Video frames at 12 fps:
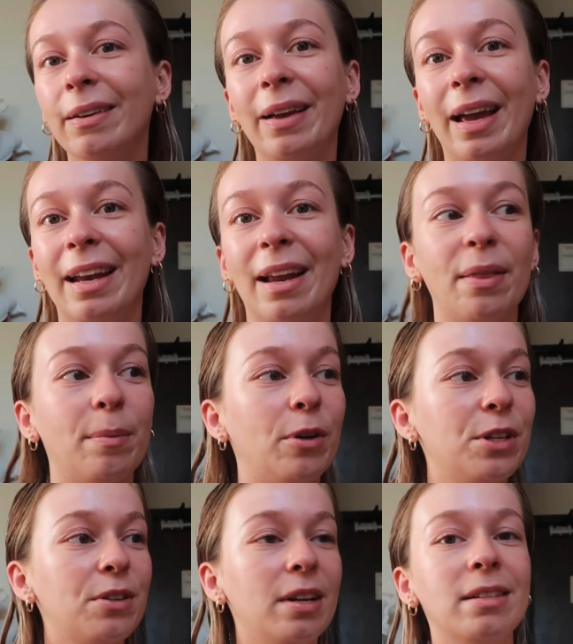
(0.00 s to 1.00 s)
Okay, now that
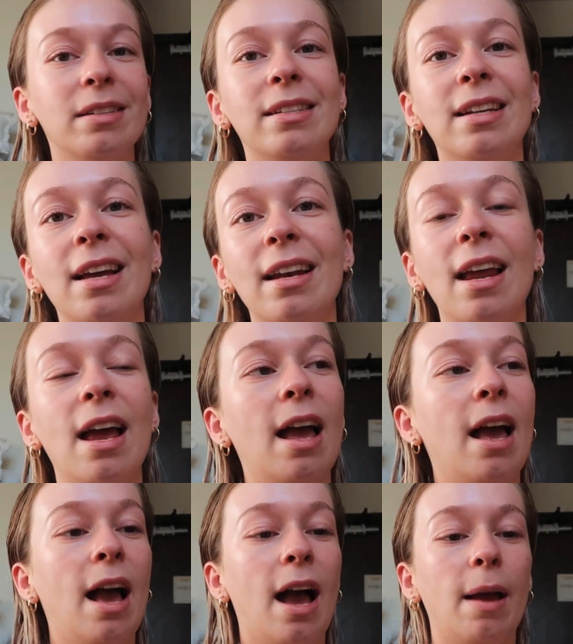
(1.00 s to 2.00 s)
moisturizer's done,
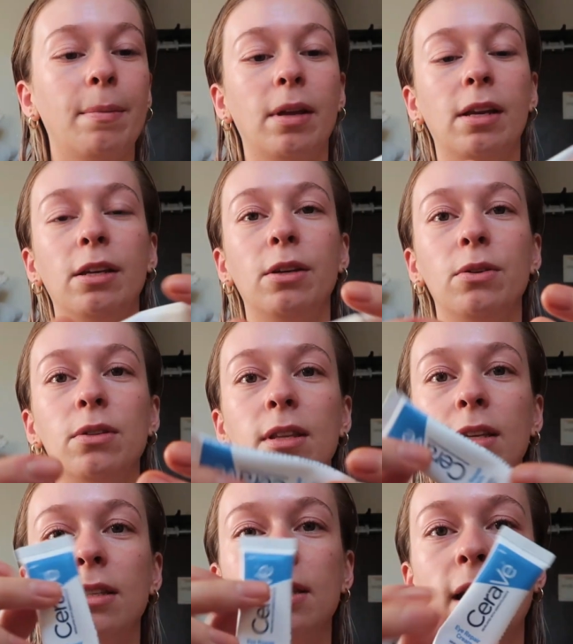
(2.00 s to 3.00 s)
I'm gonna use
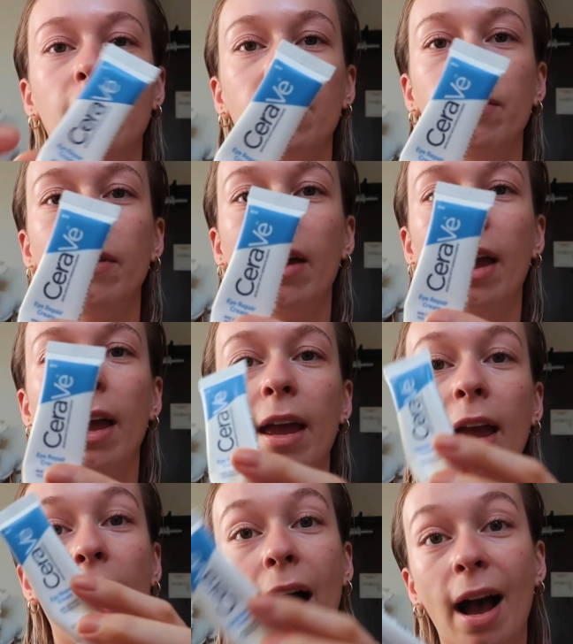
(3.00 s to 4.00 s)
the
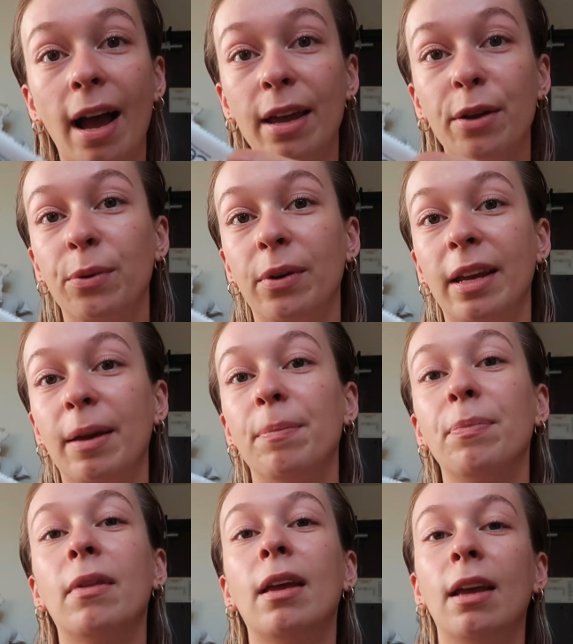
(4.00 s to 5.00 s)
CeraVe eye
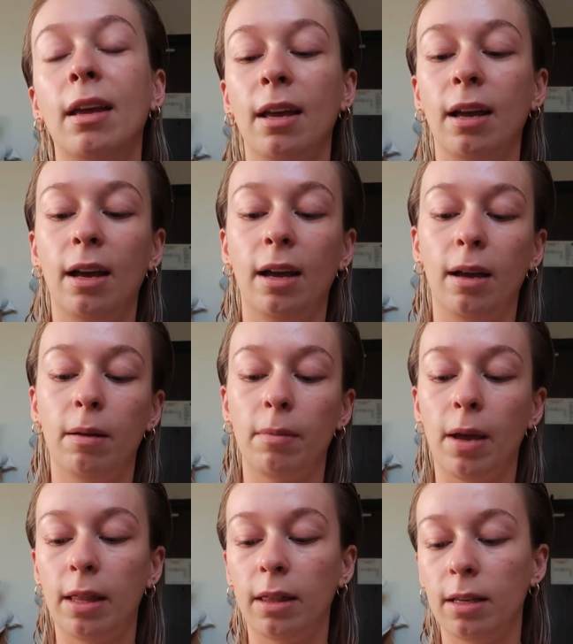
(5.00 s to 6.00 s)
cream,
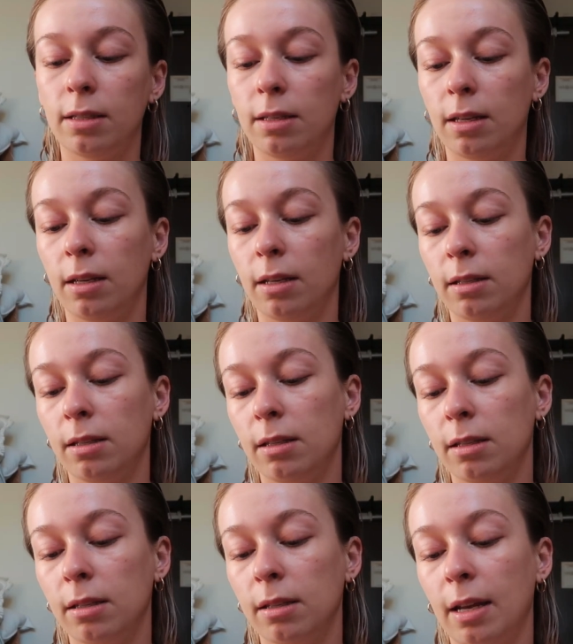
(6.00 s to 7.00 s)
and this
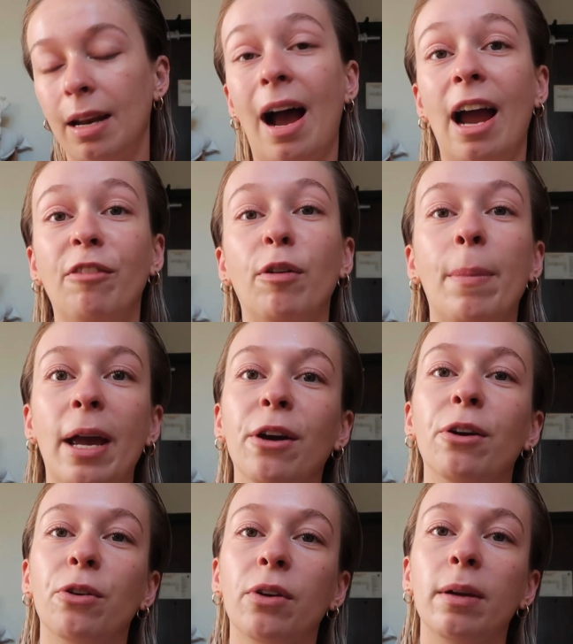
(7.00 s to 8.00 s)
is an eye
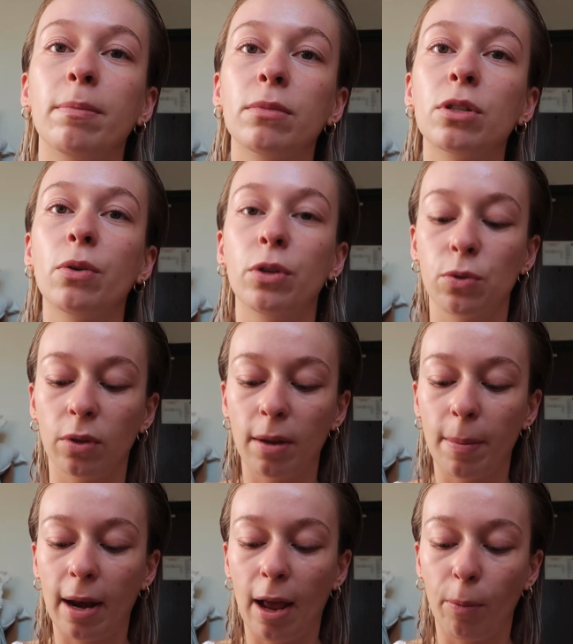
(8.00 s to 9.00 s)
repair cream. So it's
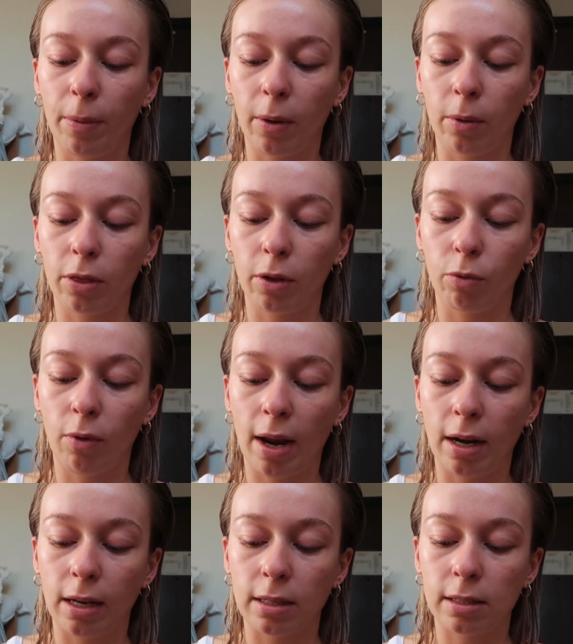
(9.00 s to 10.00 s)
really been helping with the
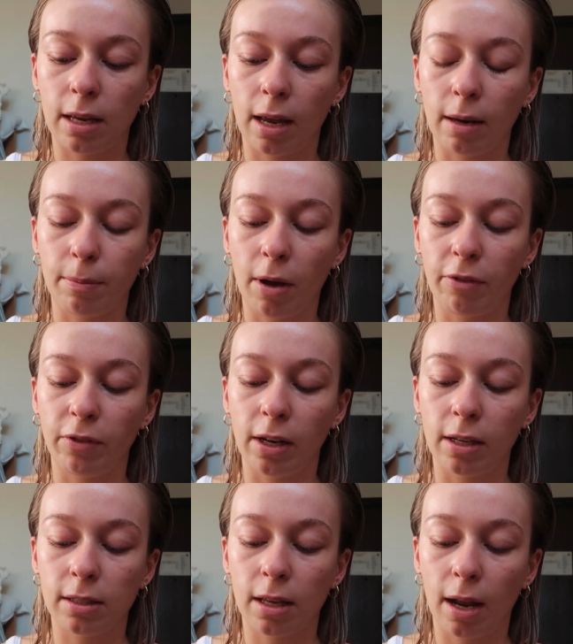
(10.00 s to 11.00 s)
redness and
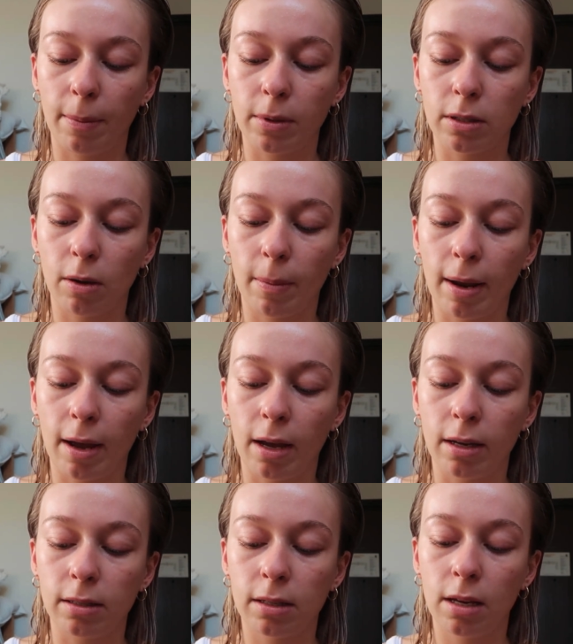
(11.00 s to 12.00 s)
puffiness that happens on
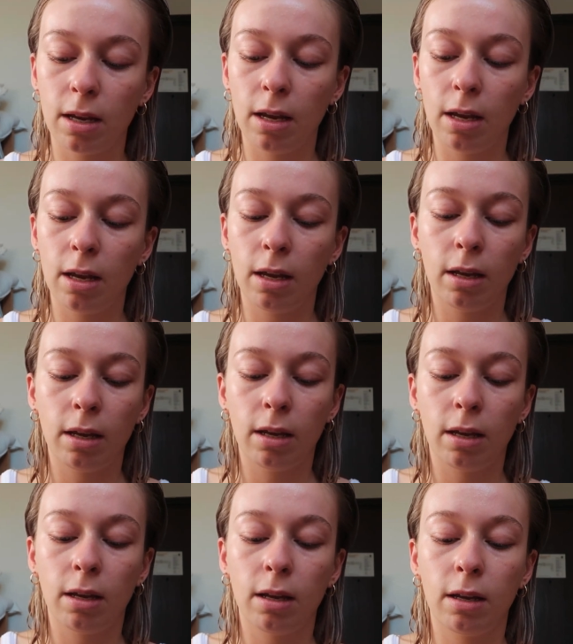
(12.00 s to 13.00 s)
my eyes,
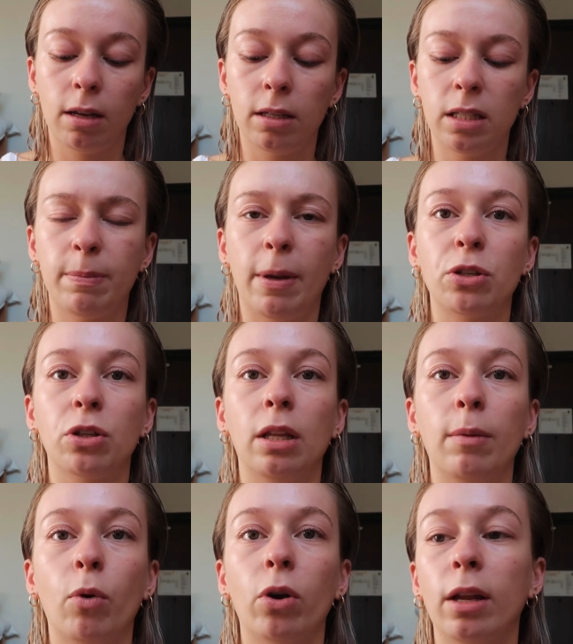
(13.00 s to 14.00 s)
especially
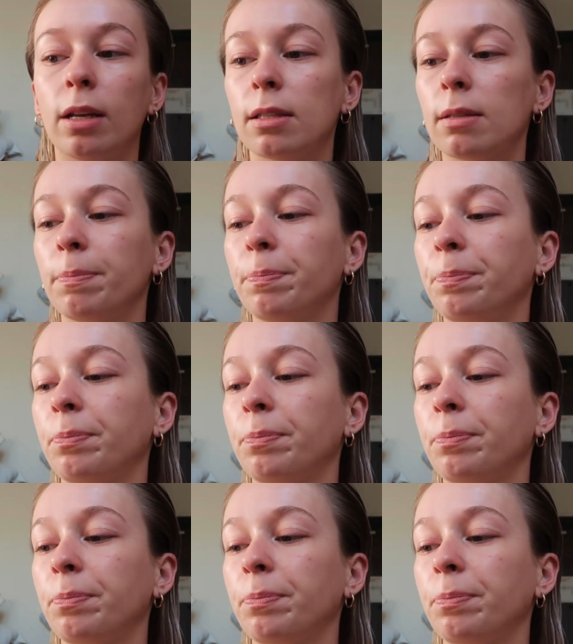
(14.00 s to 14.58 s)
in the mornings.